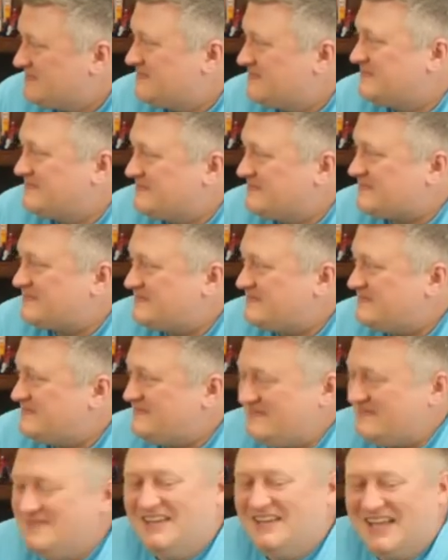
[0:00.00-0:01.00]

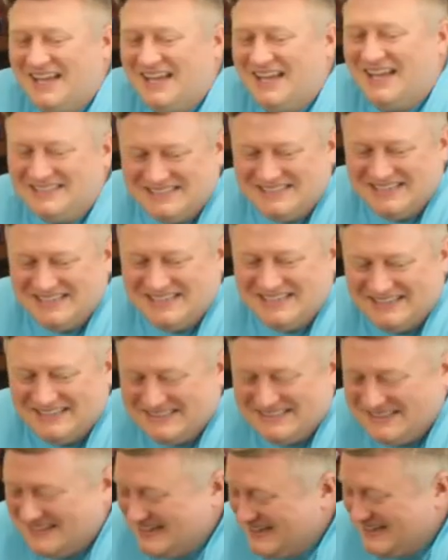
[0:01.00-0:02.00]

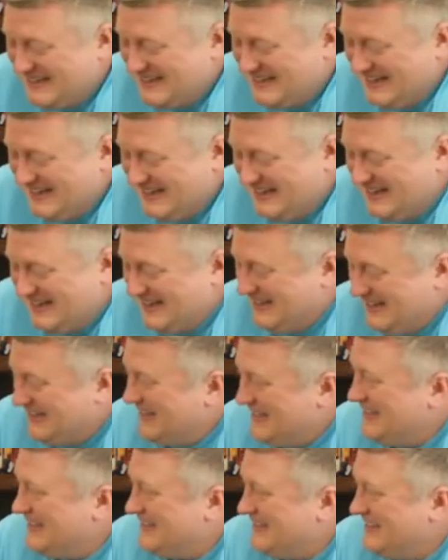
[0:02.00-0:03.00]

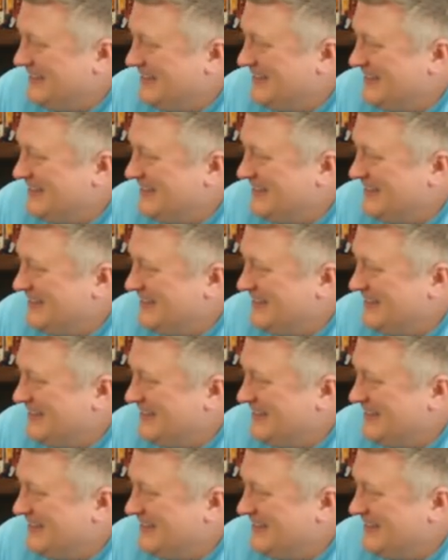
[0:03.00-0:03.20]
[no speech]